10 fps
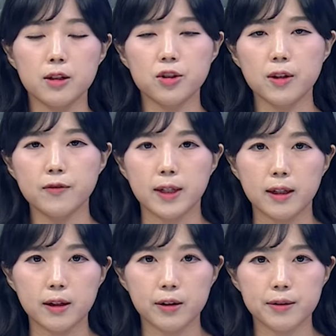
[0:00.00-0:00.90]
Shifting
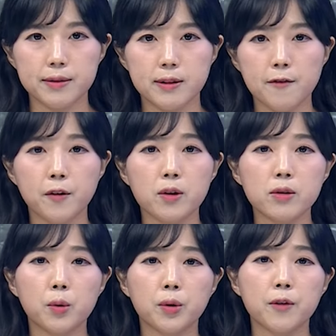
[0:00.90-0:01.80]
gears,
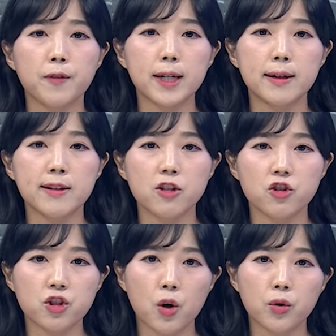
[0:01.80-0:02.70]
first quarter findings
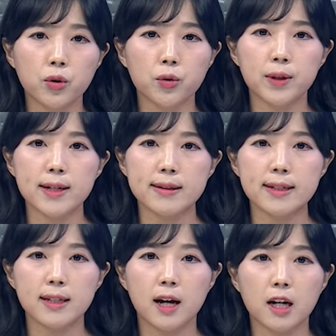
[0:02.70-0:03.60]
show Korea's
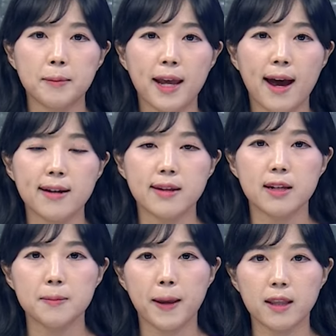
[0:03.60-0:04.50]
economy has
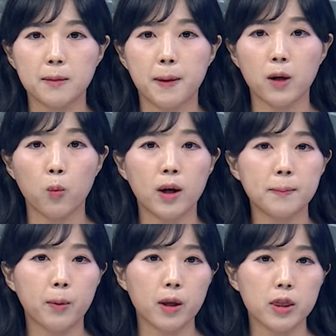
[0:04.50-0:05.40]
expanded by one
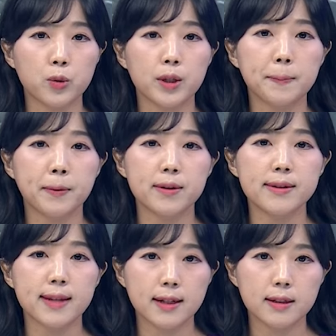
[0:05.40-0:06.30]
point three
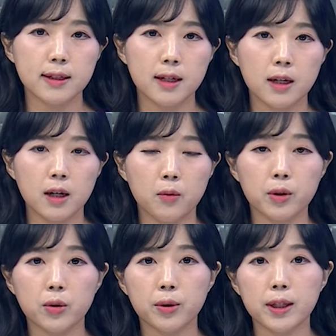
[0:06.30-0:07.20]
percent,
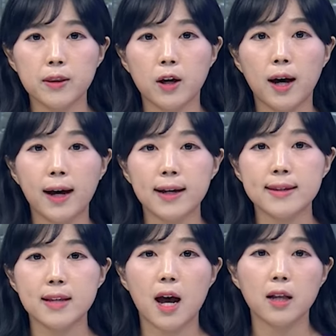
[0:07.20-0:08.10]
recording the
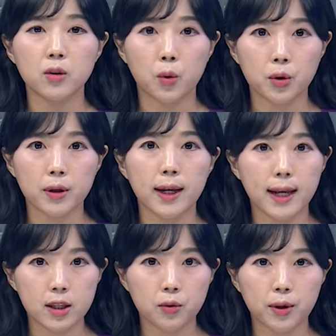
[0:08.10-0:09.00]
highest on-quarter
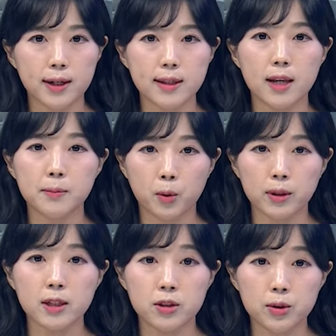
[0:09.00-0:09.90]
increase in more
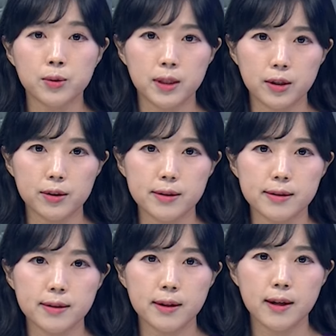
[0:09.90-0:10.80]
than two
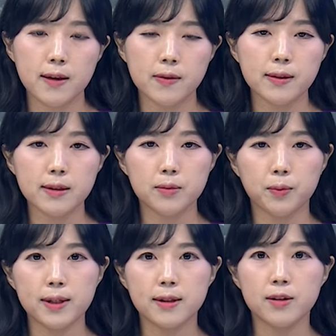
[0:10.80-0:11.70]
years. This is
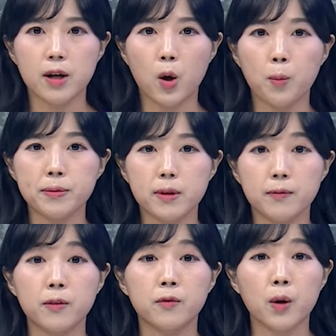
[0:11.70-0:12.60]
raising the hopes of
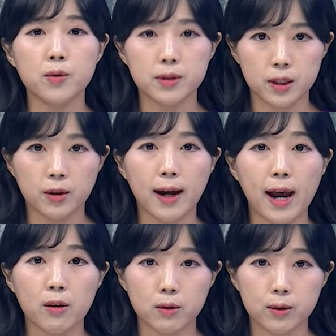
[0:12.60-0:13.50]
a rosier
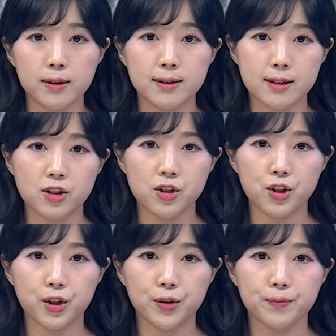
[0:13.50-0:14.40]
outlook this
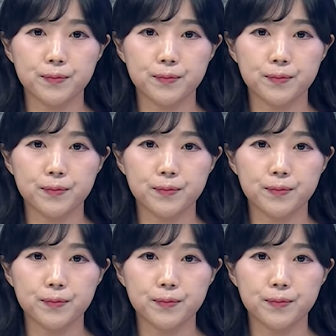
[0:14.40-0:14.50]
year.